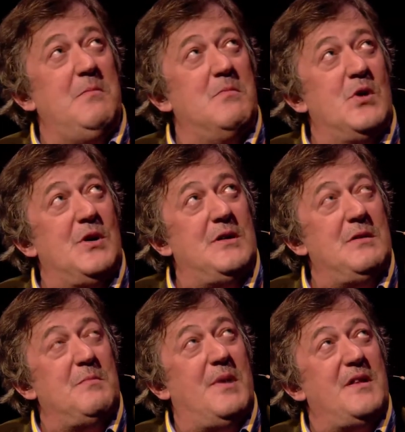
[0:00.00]

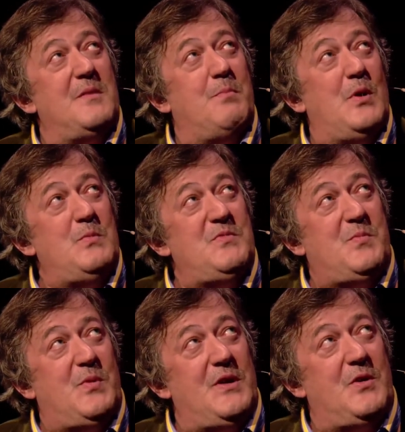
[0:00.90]
Moore and by the
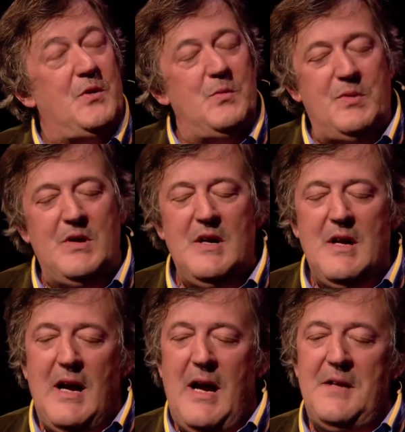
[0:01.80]
Bloomsbury group,
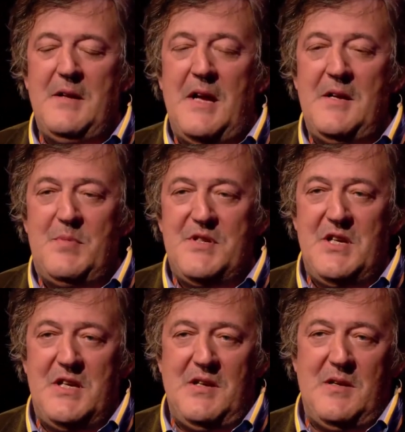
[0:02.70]
and in
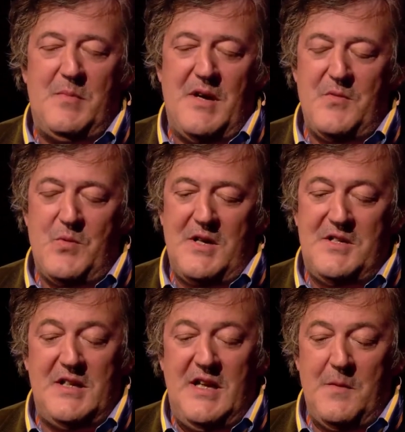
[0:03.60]
particular by the
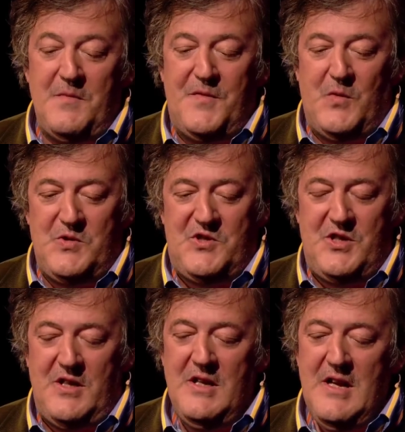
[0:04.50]
writer E.M.
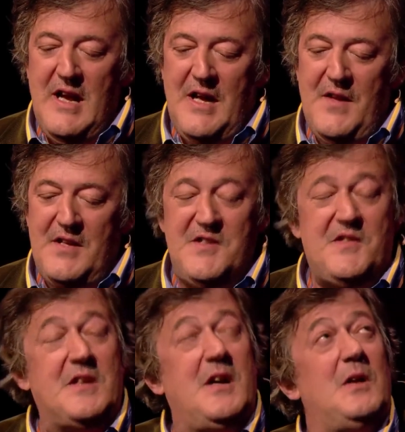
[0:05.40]
Forster, and that is
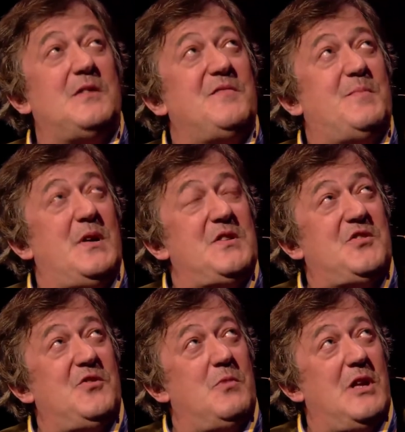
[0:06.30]
the cult of
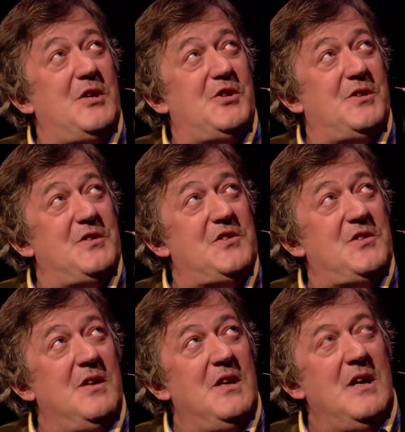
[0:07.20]
personal relations.